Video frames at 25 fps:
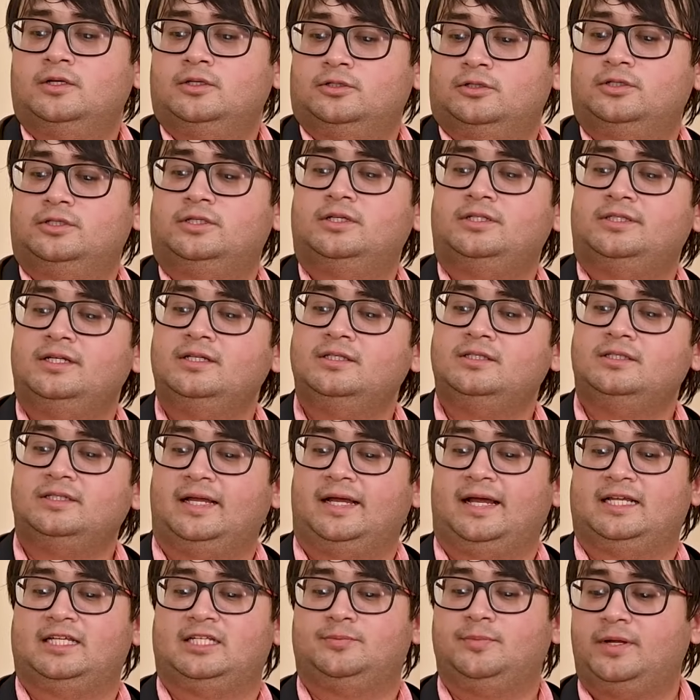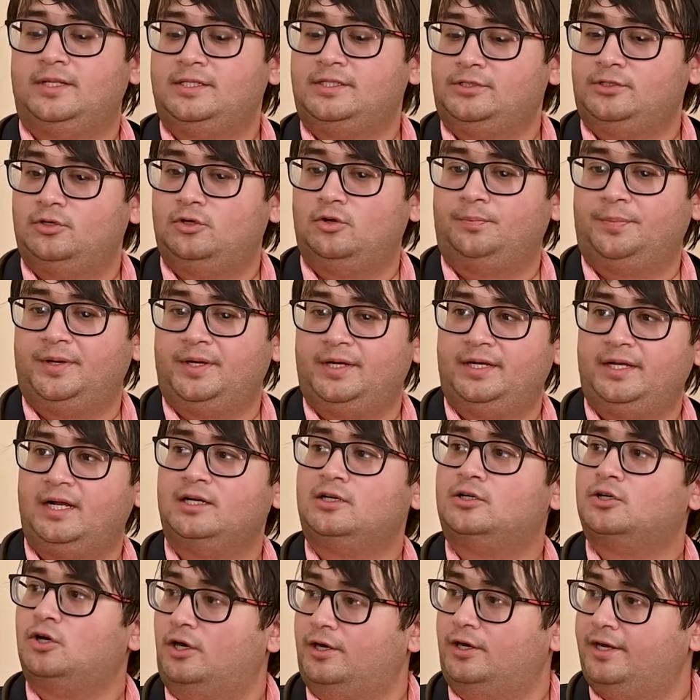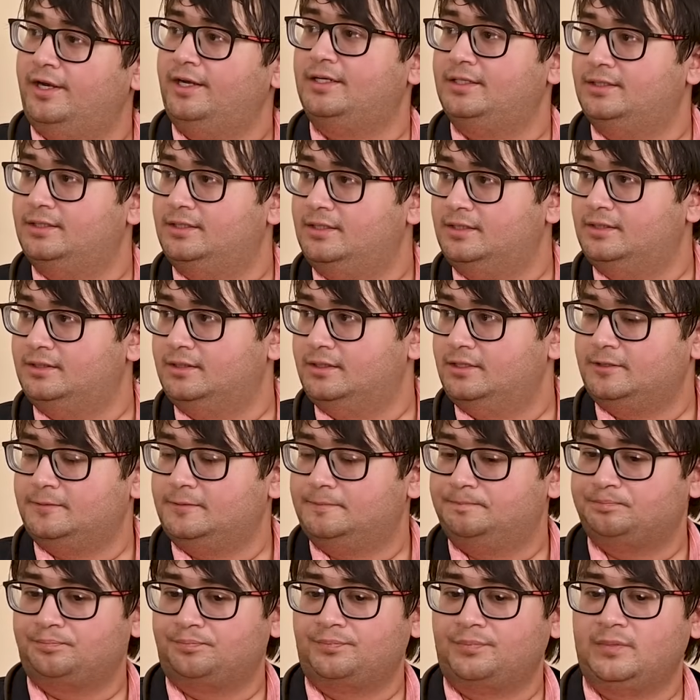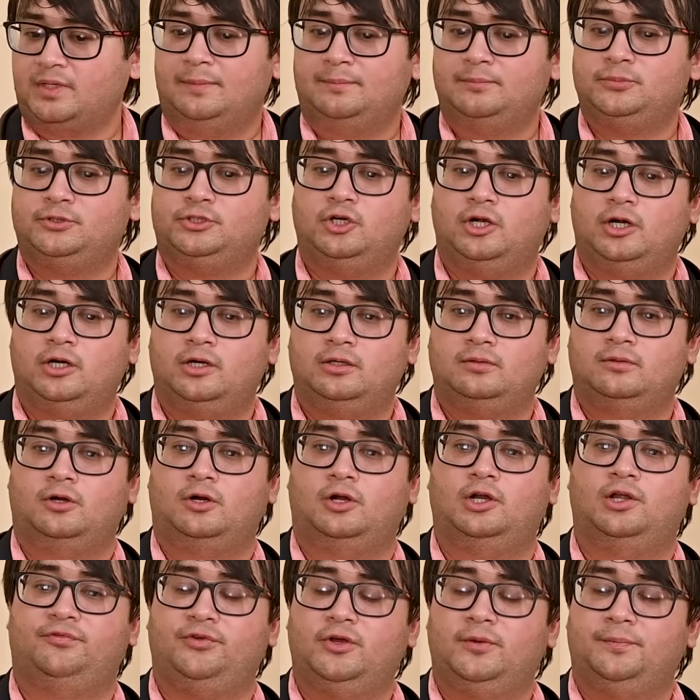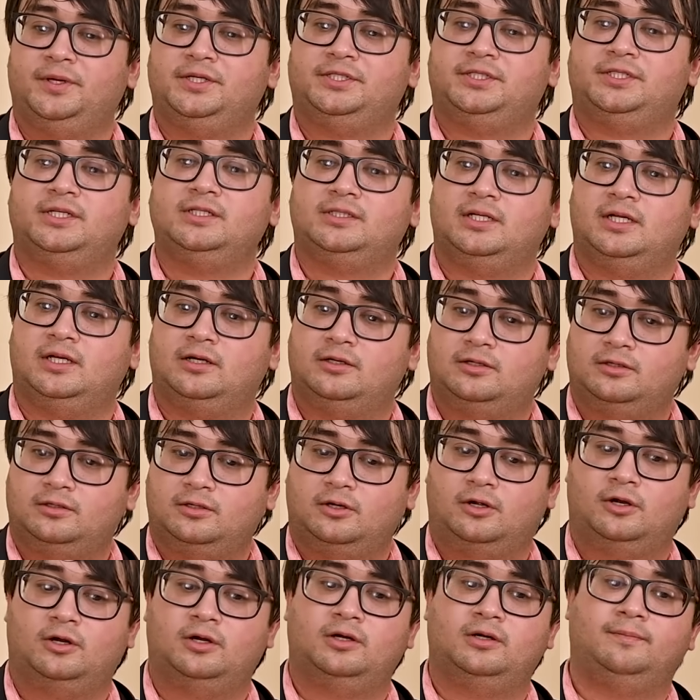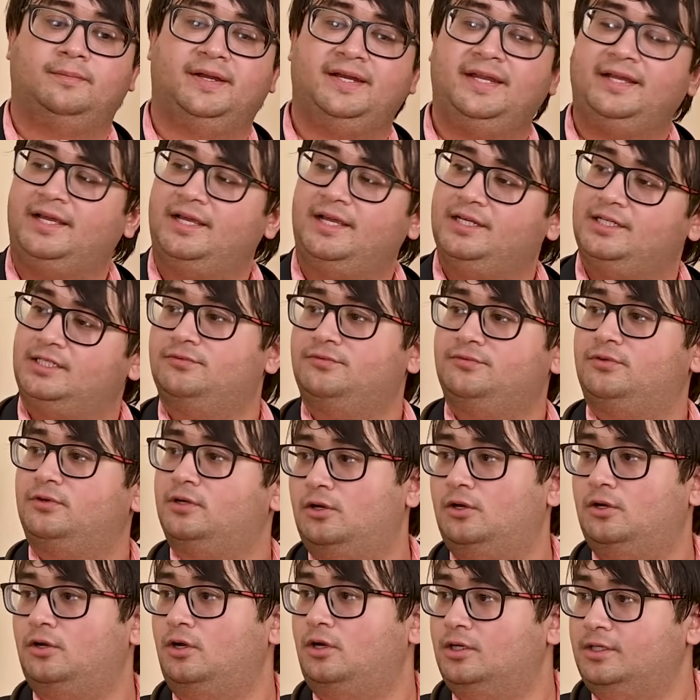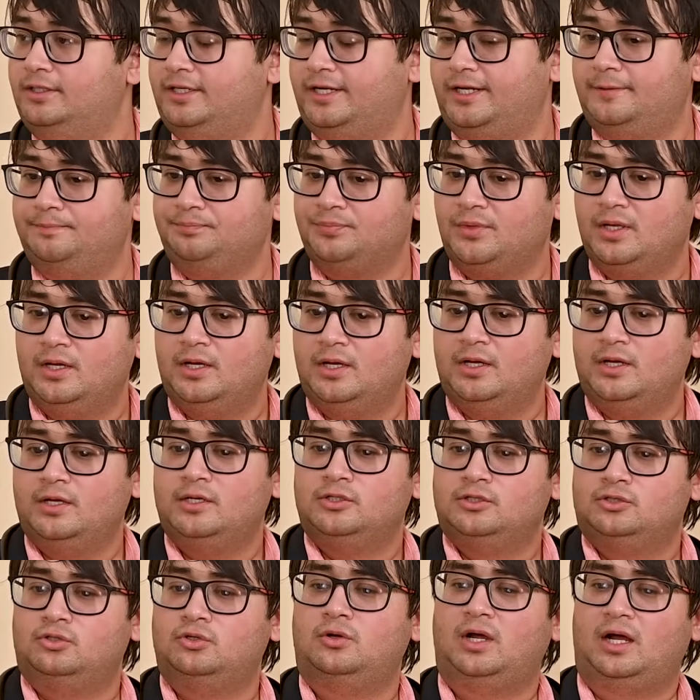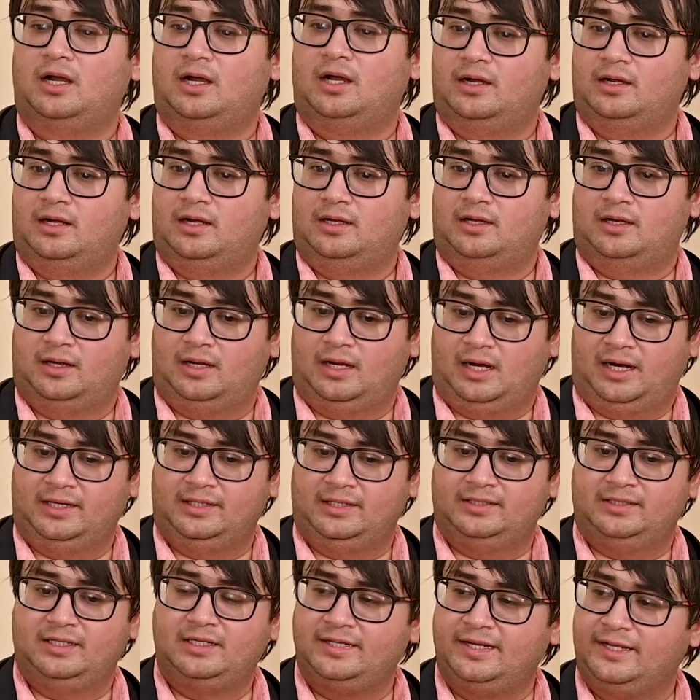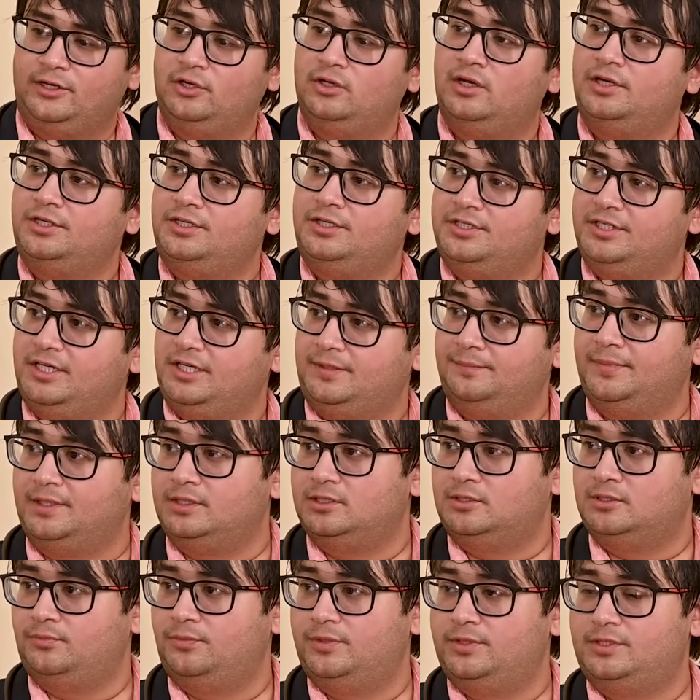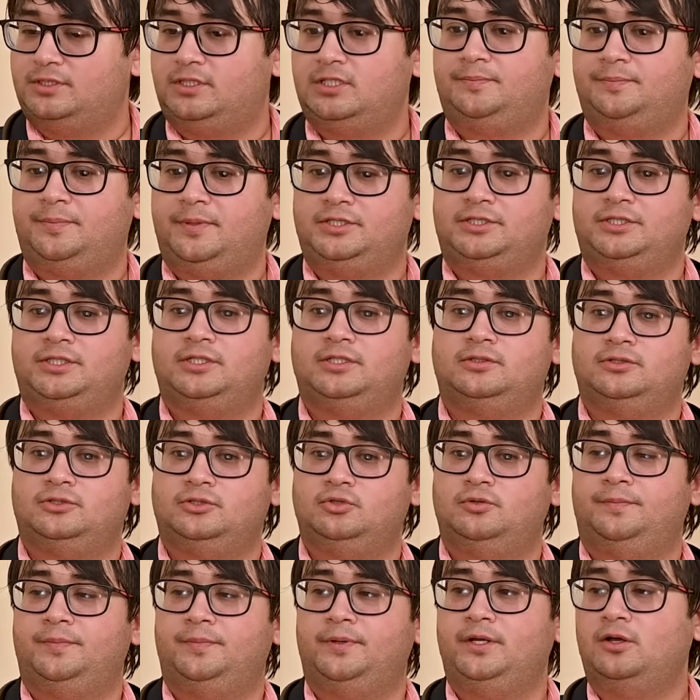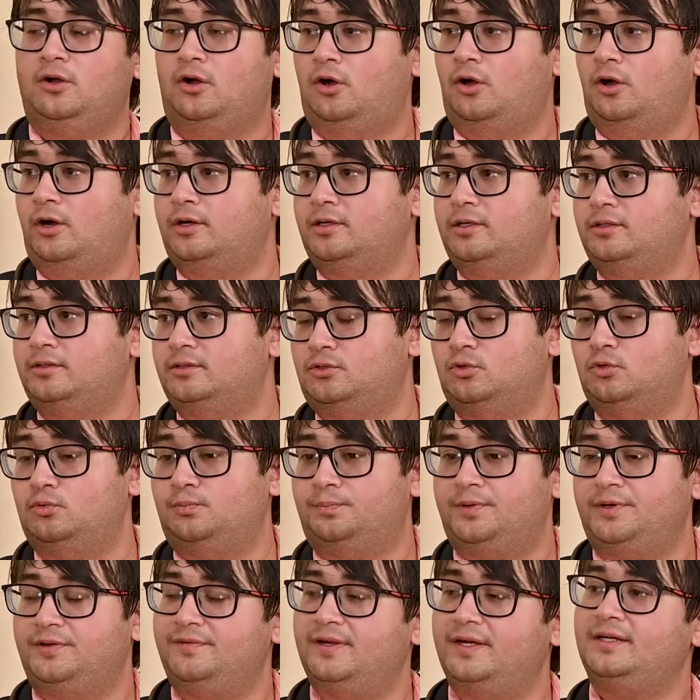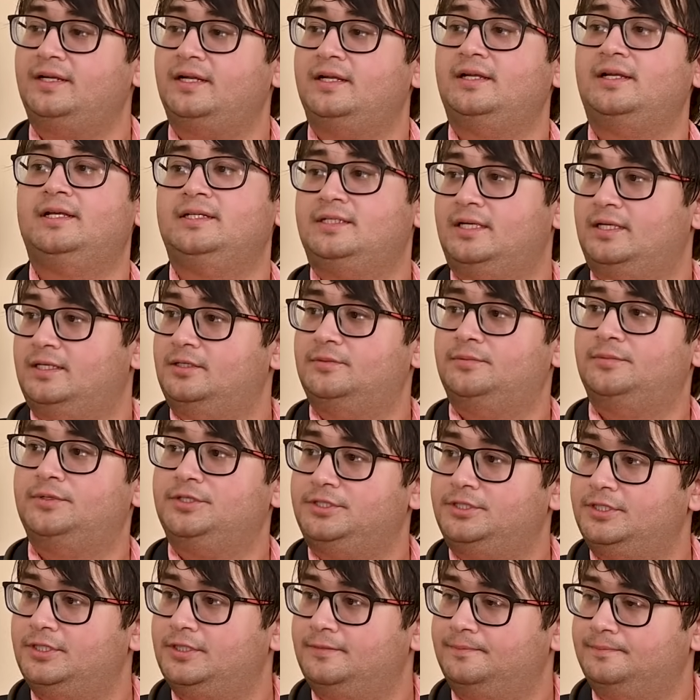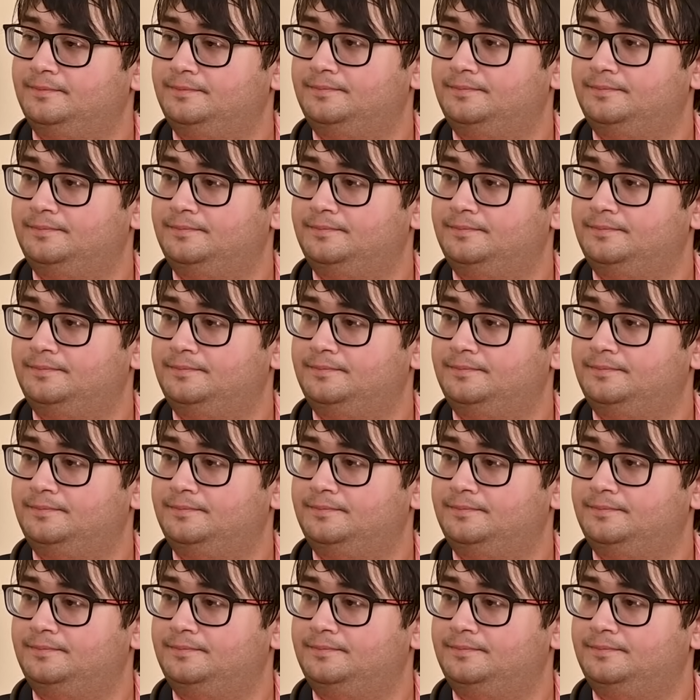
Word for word: So, so since asthma and COPD are chronic diseases, I'm sure all of your patients are on medication for a long time. So are there regular treatments which this patient should be on to prevent an exacerbation?